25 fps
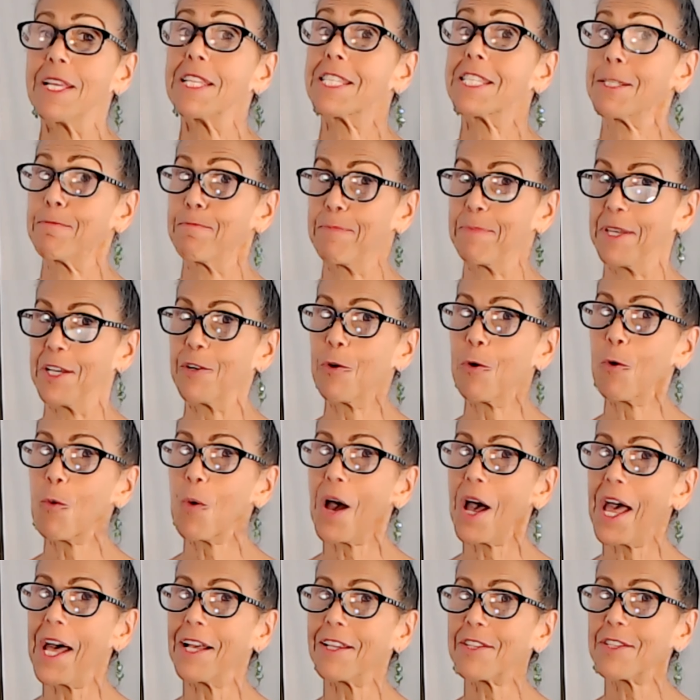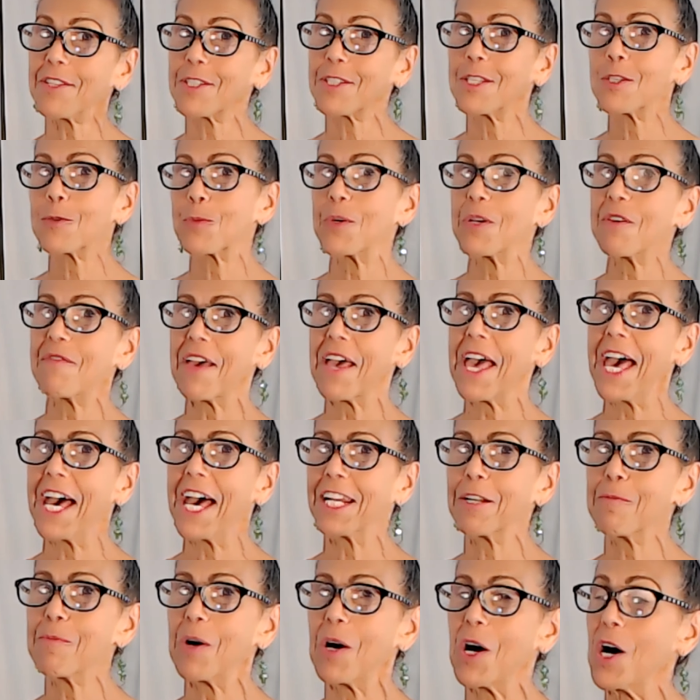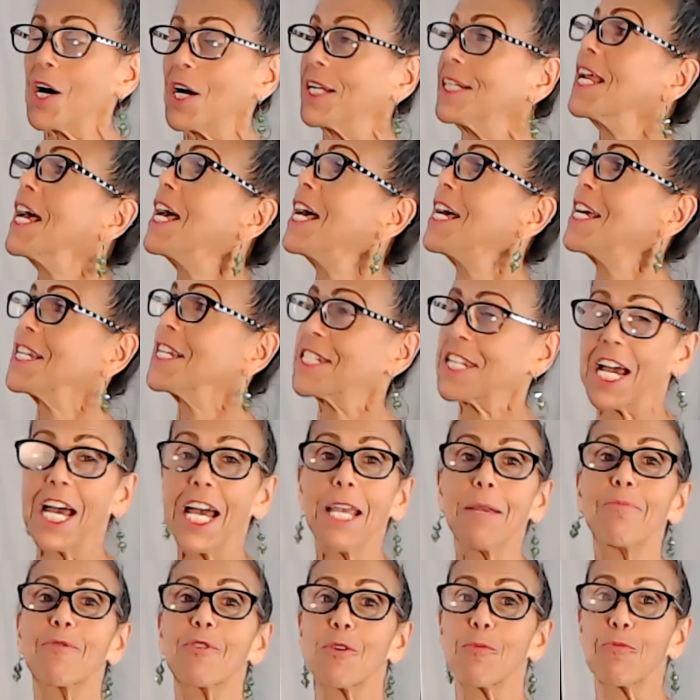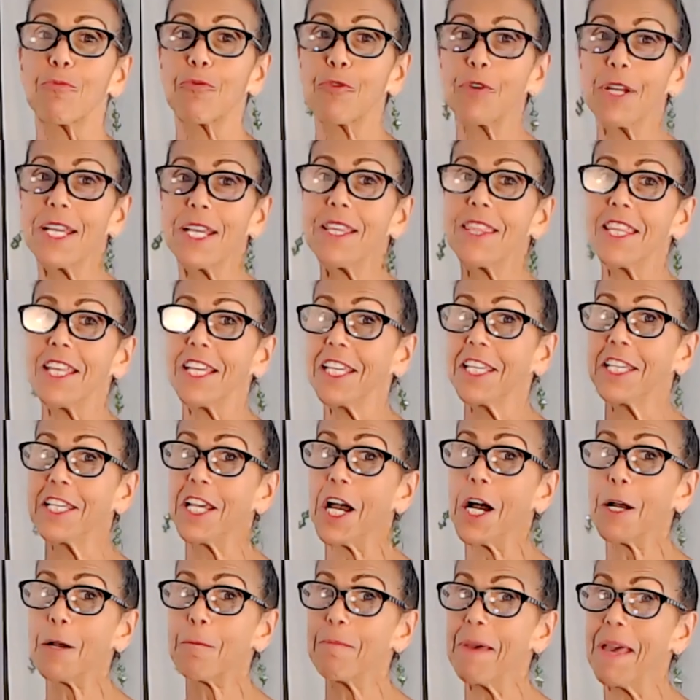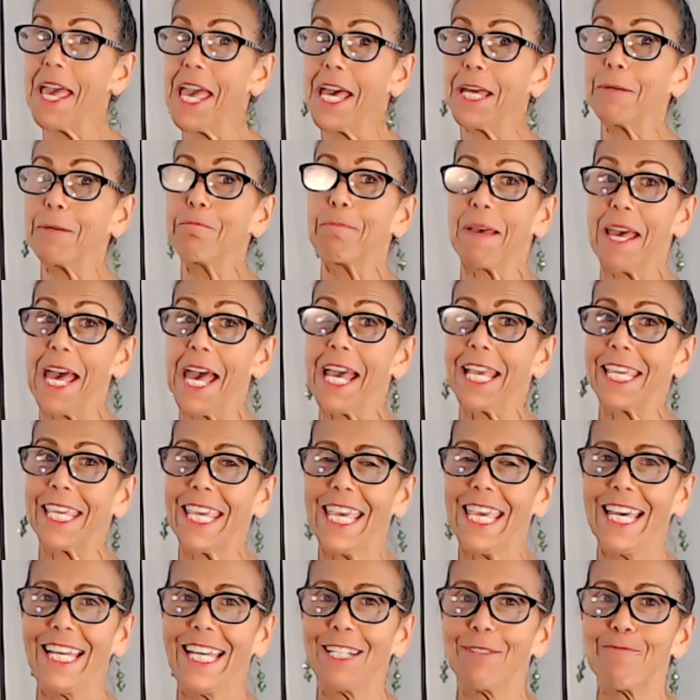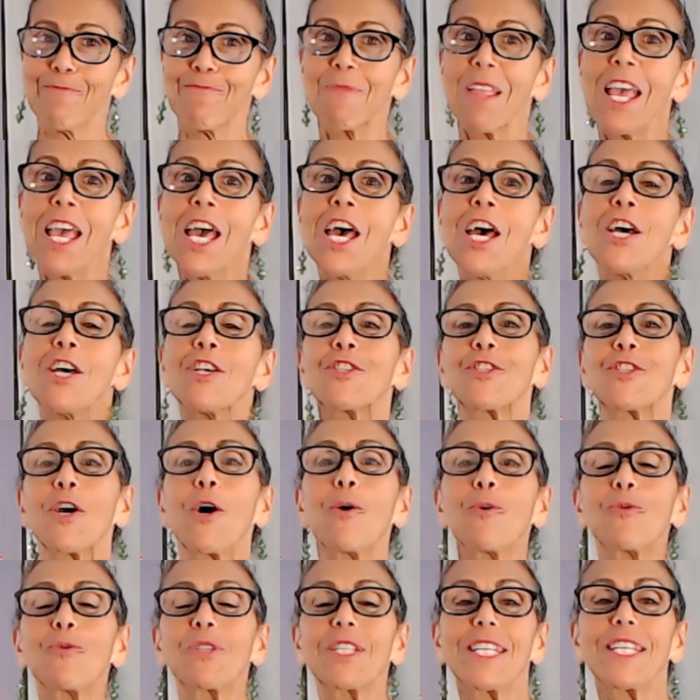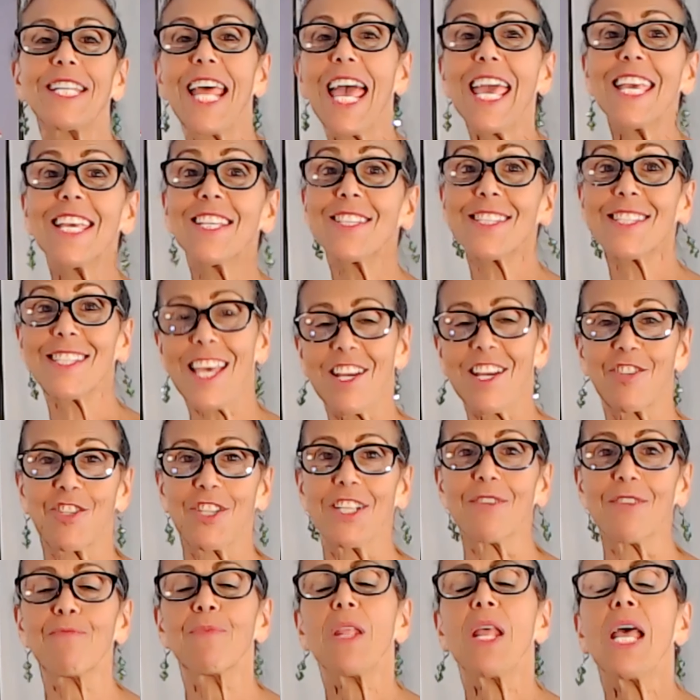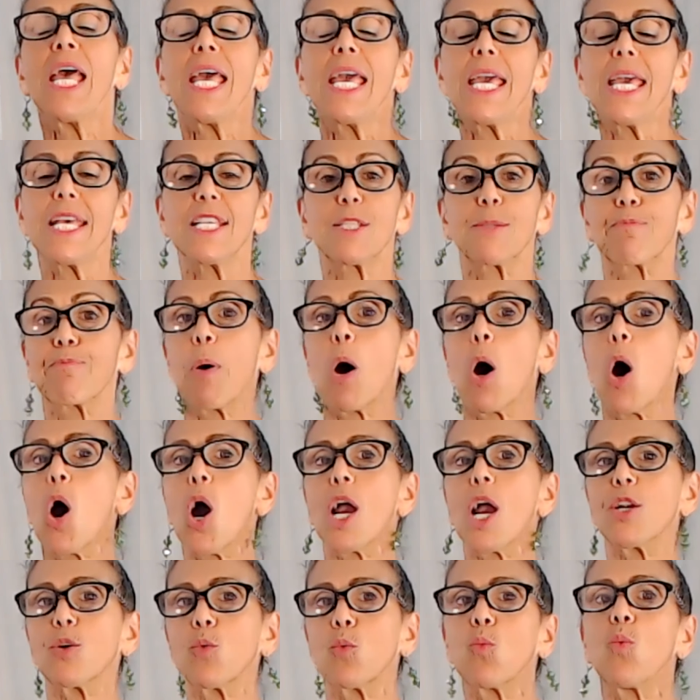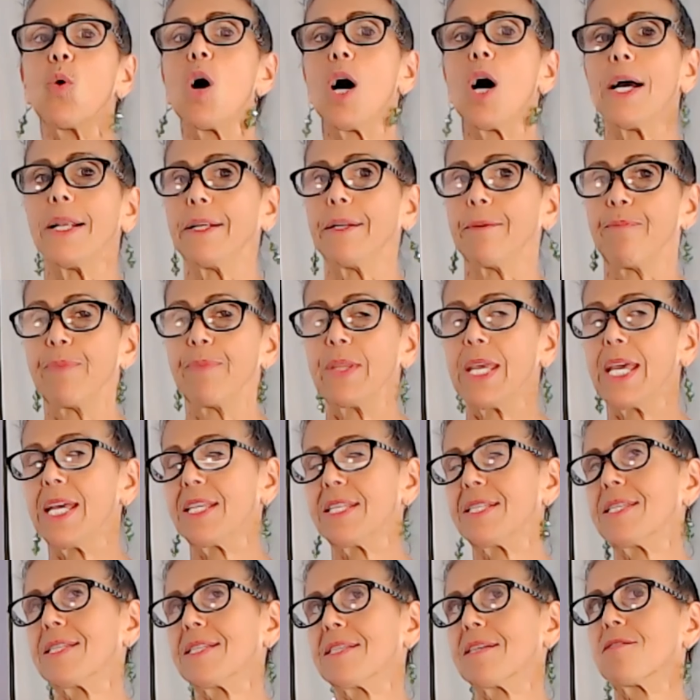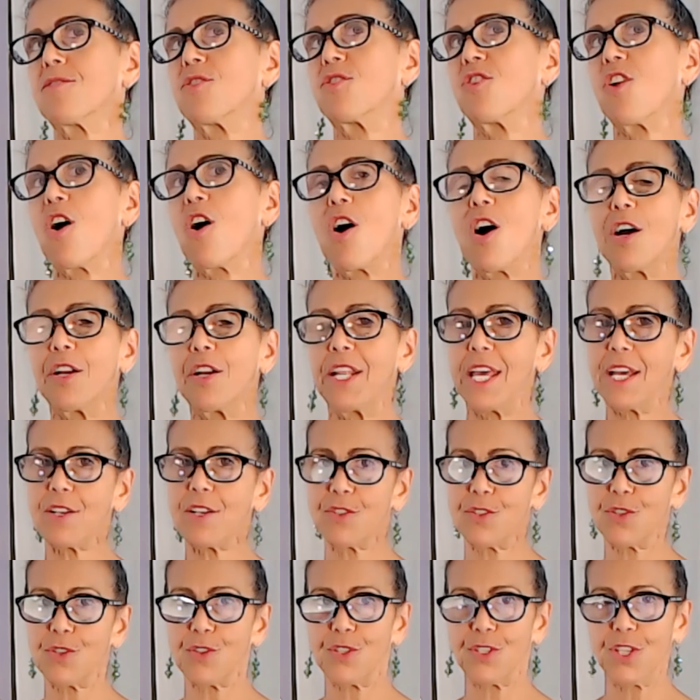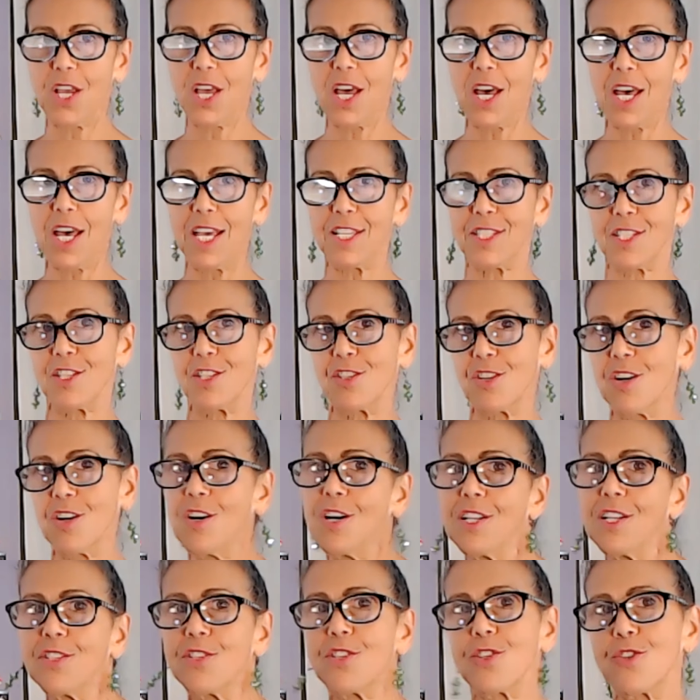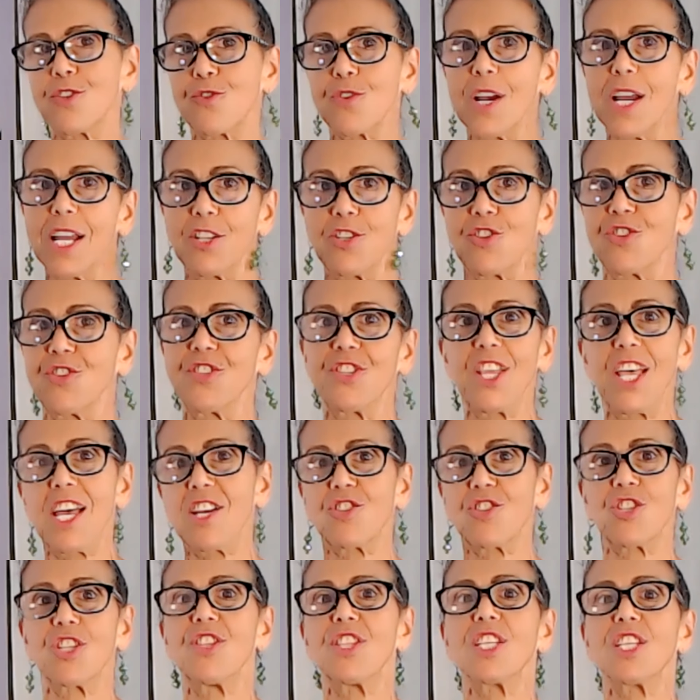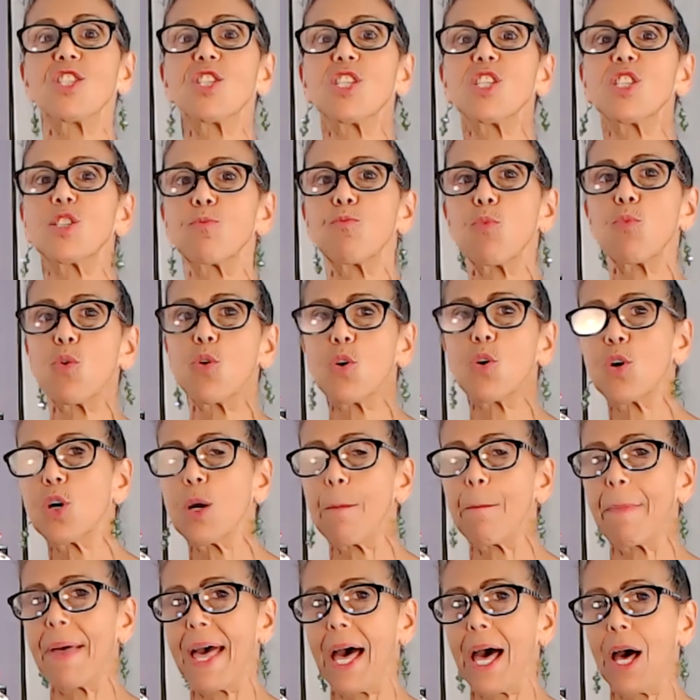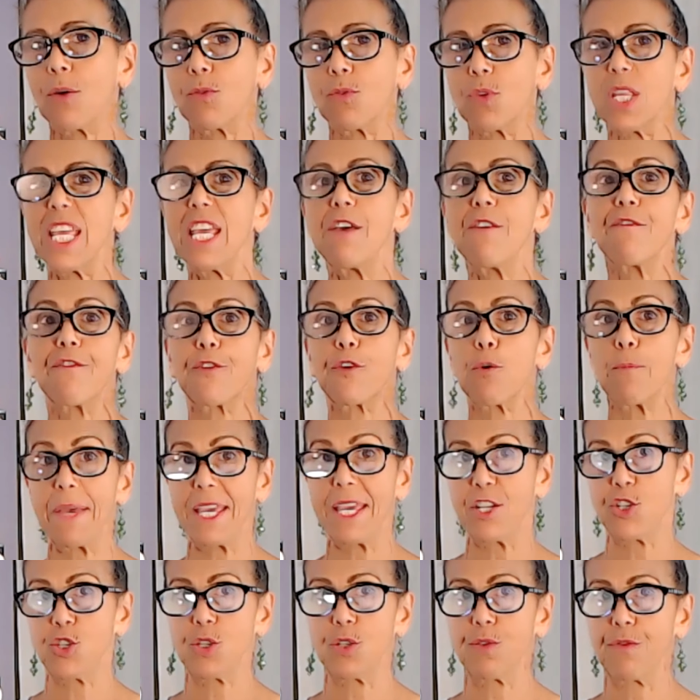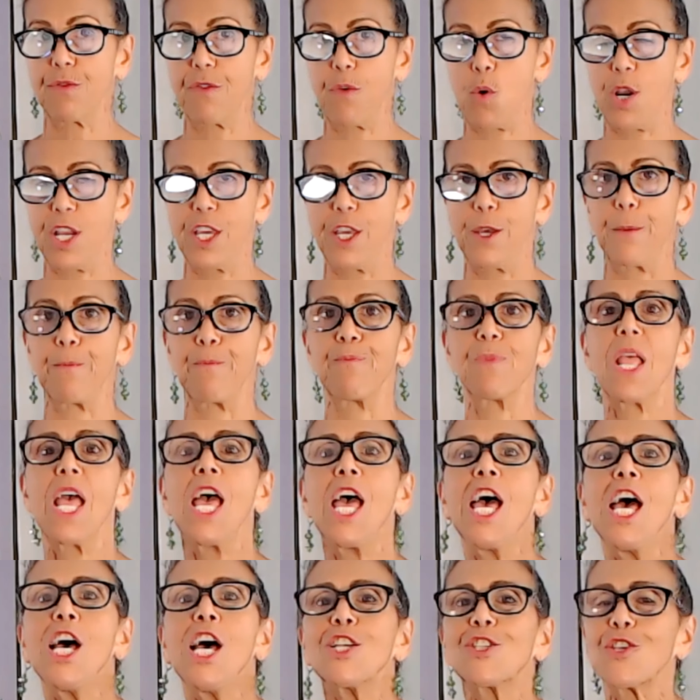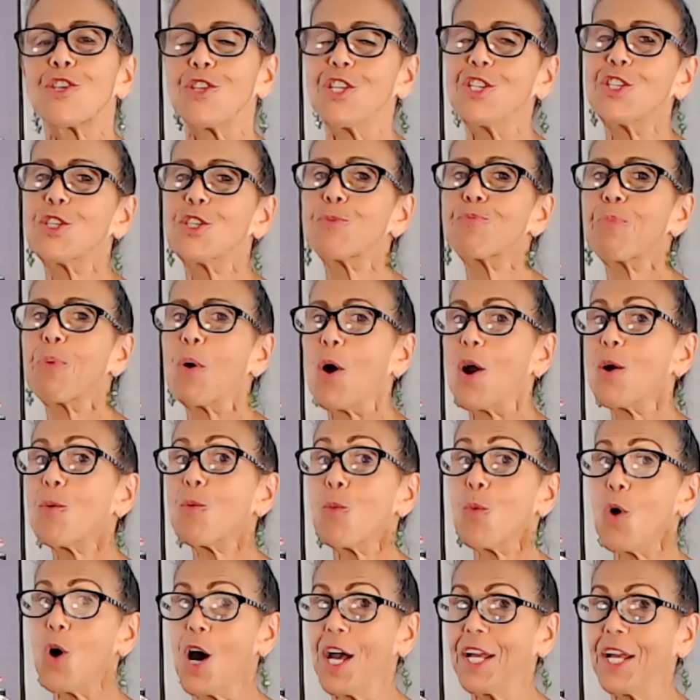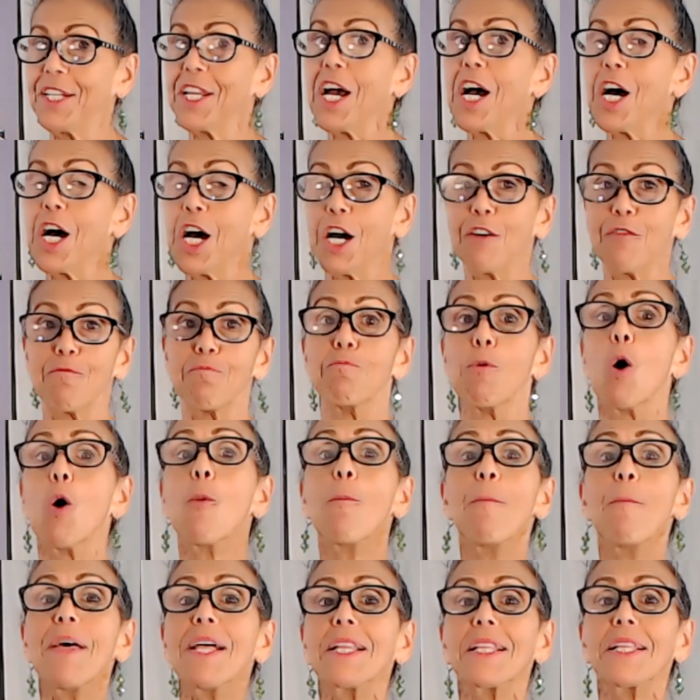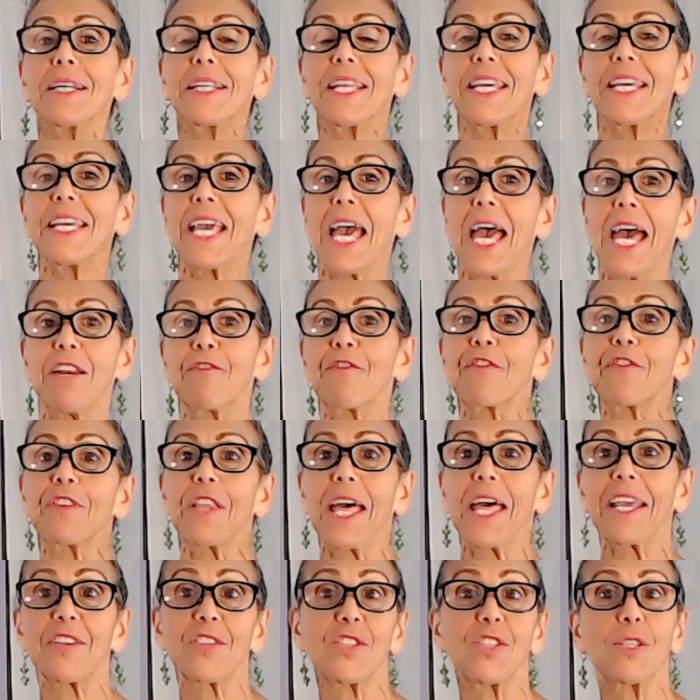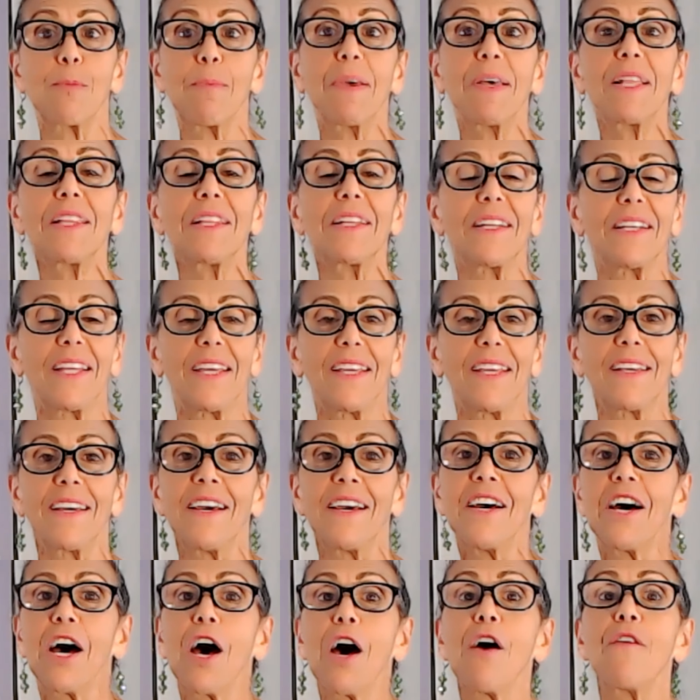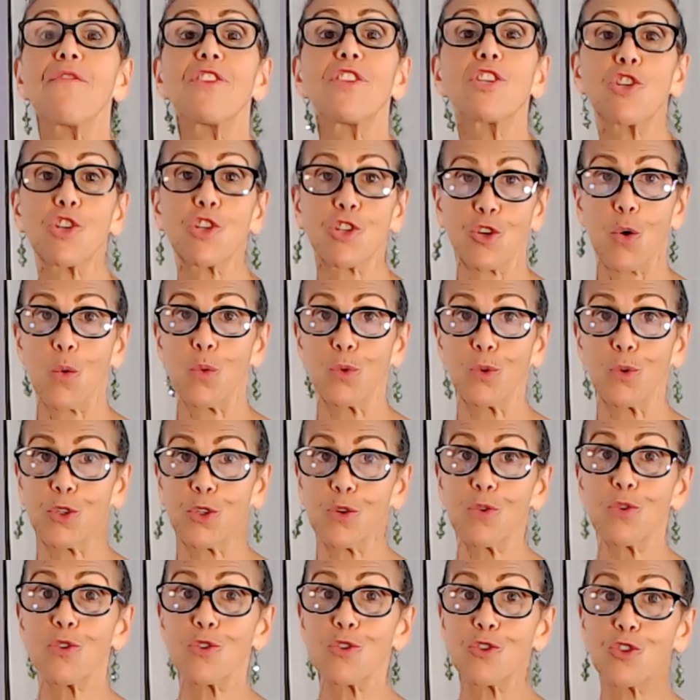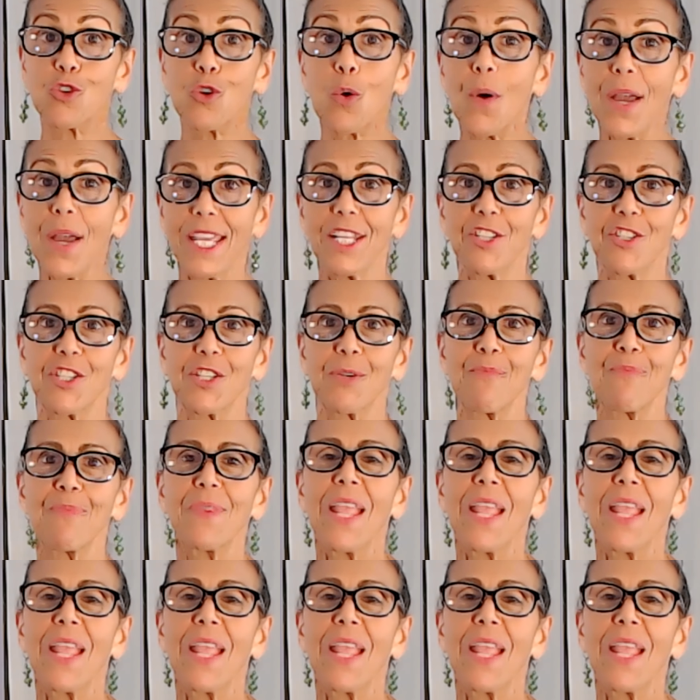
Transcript: It's been a while since we've had him on. Time to bring the young man back in. So today's session is part one. This is a non-exercise, a non-stretch session. This is more about information for you. So this is part one of mobility and flexibility of the shoulder joint.